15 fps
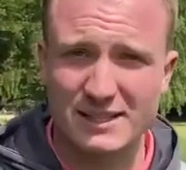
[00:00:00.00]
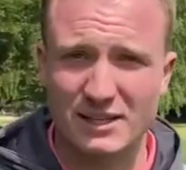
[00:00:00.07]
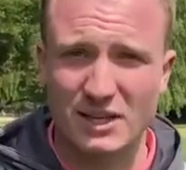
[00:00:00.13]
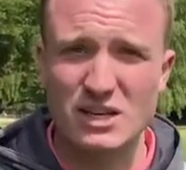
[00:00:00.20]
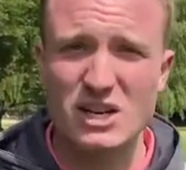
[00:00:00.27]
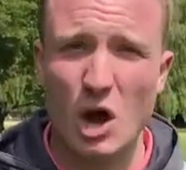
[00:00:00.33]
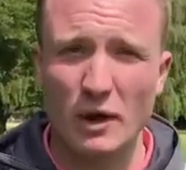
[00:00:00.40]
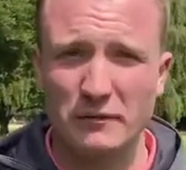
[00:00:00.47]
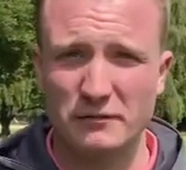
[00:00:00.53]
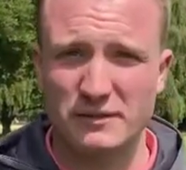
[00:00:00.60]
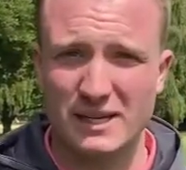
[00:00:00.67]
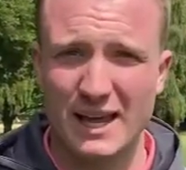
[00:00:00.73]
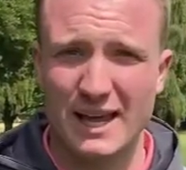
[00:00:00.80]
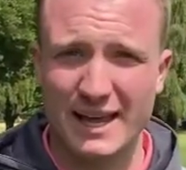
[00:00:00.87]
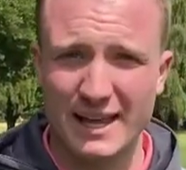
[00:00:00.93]
to the 9th
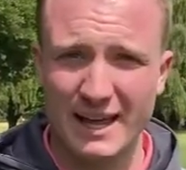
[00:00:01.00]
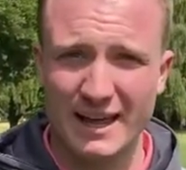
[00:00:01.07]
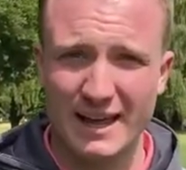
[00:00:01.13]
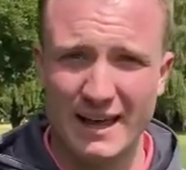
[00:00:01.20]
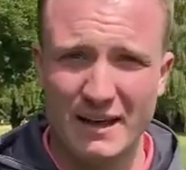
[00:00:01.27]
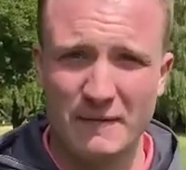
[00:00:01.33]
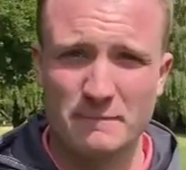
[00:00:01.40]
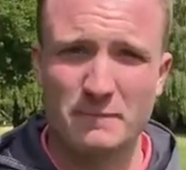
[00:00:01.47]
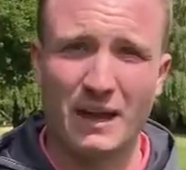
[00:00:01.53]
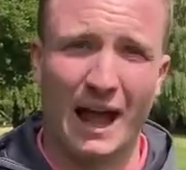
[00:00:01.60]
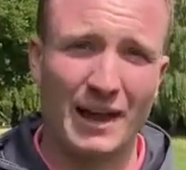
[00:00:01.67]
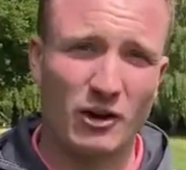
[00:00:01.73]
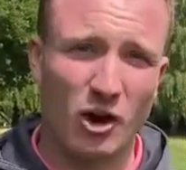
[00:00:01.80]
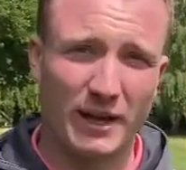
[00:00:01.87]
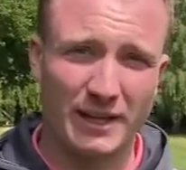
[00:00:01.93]
tee
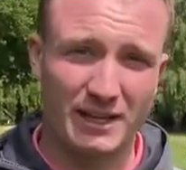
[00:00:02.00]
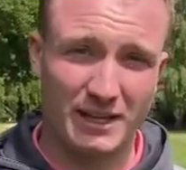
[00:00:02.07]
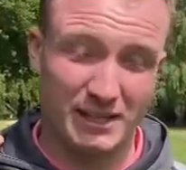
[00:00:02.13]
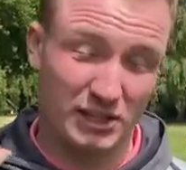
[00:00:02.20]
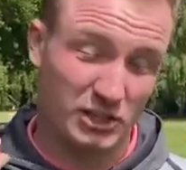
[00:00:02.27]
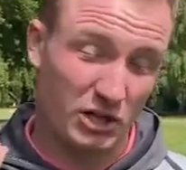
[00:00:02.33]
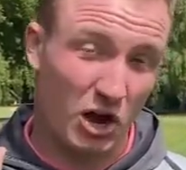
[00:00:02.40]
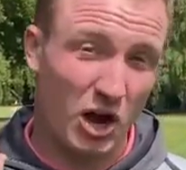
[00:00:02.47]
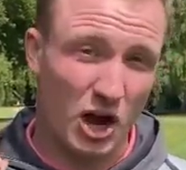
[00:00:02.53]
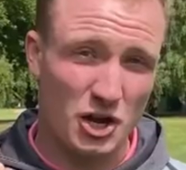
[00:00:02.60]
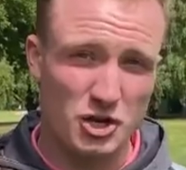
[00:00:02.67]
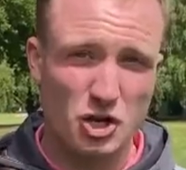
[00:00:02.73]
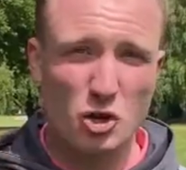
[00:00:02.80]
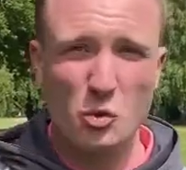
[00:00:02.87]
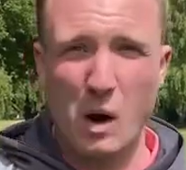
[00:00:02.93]
and I start a
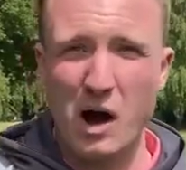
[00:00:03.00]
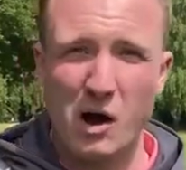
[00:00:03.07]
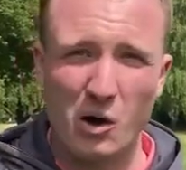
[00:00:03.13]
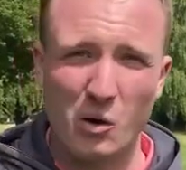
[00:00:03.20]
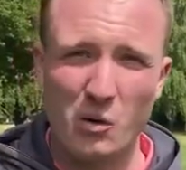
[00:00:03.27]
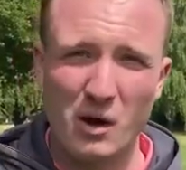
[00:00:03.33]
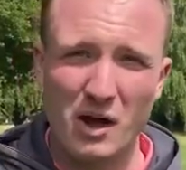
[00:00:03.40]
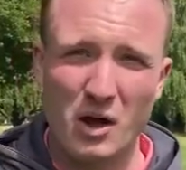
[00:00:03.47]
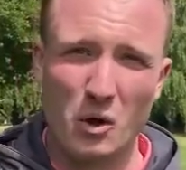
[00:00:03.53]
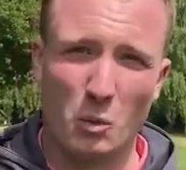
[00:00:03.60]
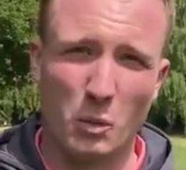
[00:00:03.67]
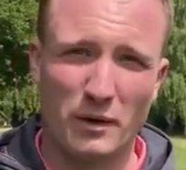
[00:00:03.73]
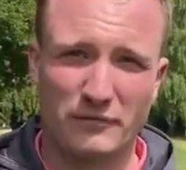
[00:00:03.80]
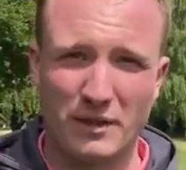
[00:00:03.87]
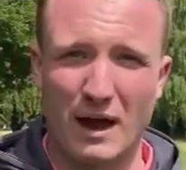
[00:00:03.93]
new hole
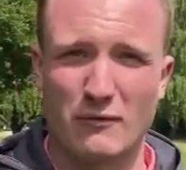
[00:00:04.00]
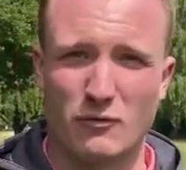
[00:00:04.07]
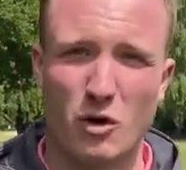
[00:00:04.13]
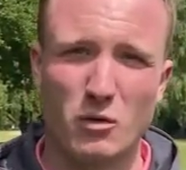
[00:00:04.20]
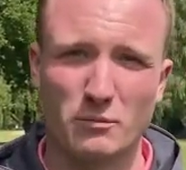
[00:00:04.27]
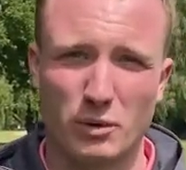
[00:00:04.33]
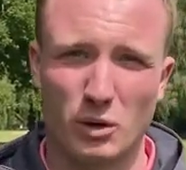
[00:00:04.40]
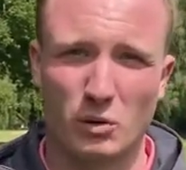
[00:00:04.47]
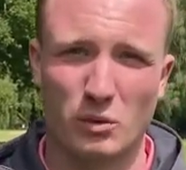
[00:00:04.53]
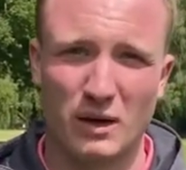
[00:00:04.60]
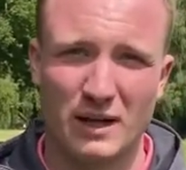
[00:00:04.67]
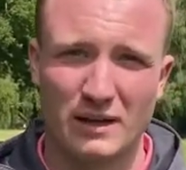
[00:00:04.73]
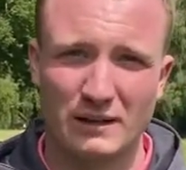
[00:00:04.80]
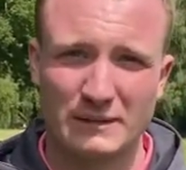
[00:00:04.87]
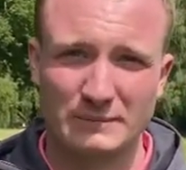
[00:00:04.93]
with that wrong ball.
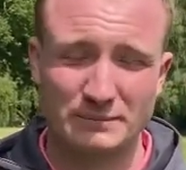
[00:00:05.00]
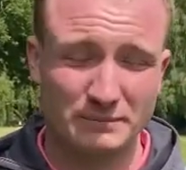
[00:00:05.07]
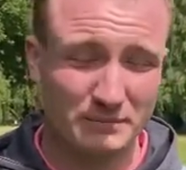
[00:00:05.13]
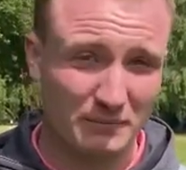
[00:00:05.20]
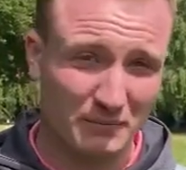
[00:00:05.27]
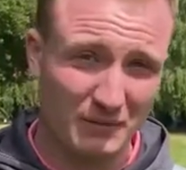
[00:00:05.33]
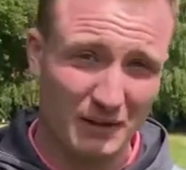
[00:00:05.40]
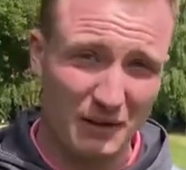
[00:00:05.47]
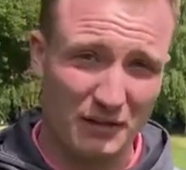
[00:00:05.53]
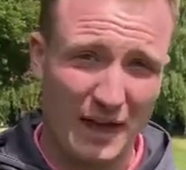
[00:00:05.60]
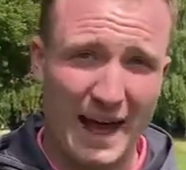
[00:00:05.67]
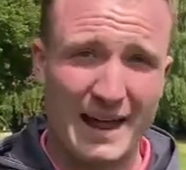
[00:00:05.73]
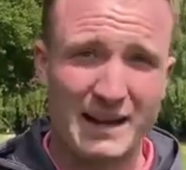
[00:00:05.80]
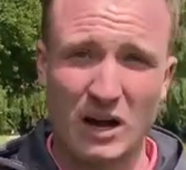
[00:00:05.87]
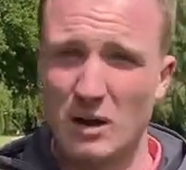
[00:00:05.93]

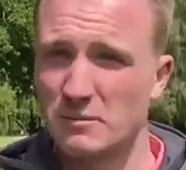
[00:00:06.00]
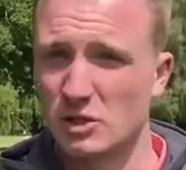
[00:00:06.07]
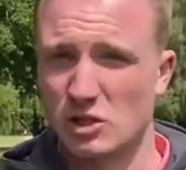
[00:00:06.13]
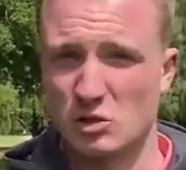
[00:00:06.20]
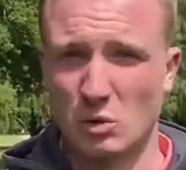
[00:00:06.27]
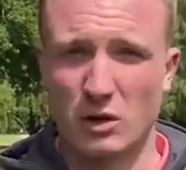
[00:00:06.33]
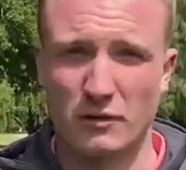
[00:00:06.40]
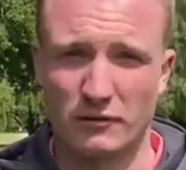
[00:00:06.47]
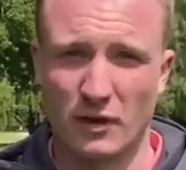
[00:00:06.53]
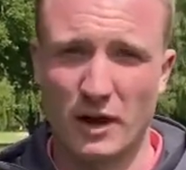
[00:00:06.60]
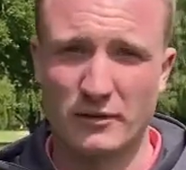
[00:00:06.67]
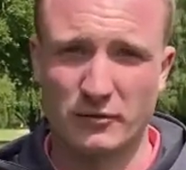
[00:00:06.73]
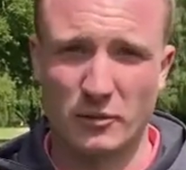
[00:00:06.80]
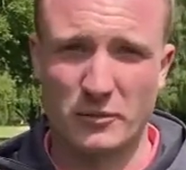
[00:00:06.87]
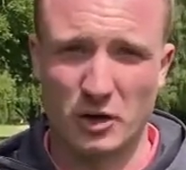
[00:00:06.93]
Then I'm
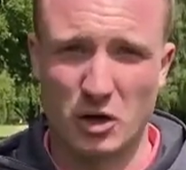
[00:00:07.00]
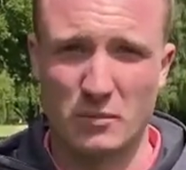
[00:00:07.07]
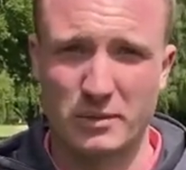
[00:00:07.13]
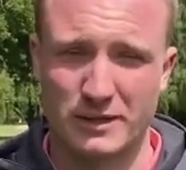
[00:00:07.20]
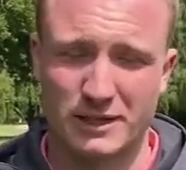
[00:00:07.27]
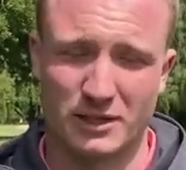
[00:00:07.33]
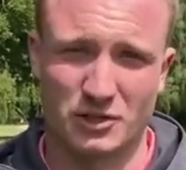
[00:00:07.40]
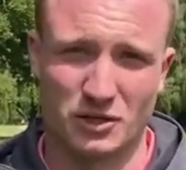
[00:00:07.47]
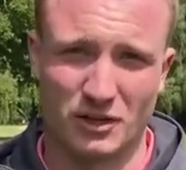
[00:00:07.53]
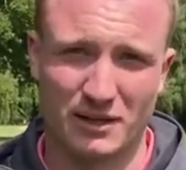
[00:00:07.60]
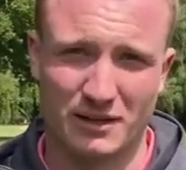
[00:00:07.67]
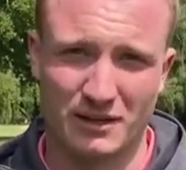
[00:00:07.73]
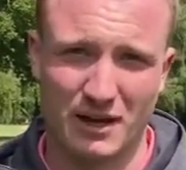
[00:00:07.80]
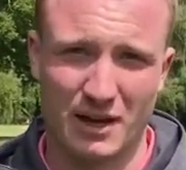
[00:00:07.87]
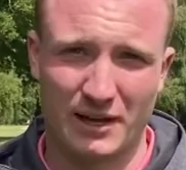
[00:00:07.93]
disqualified from the competition.
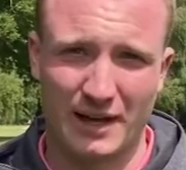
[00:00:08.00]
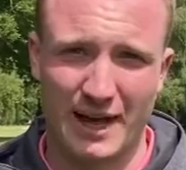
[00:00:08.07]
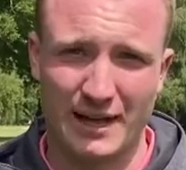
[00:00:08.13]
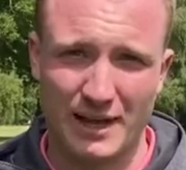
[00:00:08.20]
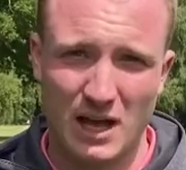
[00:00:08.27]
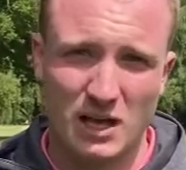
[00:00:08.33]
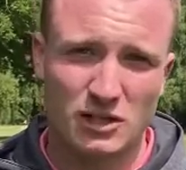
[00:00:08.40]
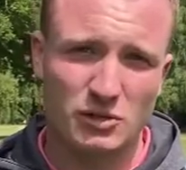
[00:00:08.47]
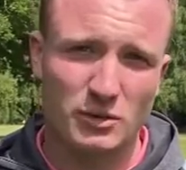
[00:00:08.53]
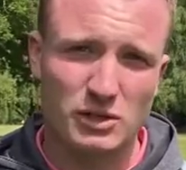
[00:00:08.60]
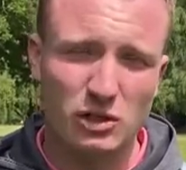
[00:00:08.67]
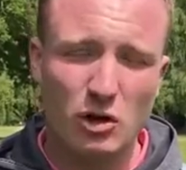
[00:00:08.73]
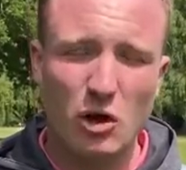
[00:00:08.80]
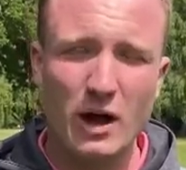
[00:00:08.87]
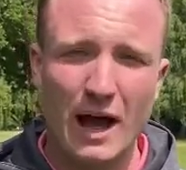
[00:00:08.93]
Okay, so as
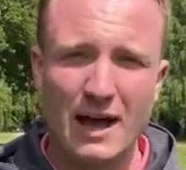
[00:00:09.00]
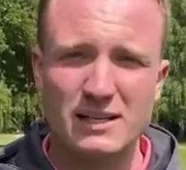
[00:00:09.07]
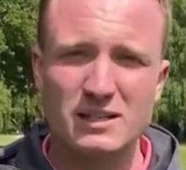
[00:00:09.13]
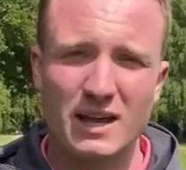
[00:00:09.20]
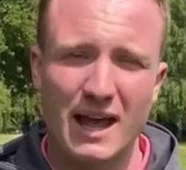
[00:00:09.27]
long as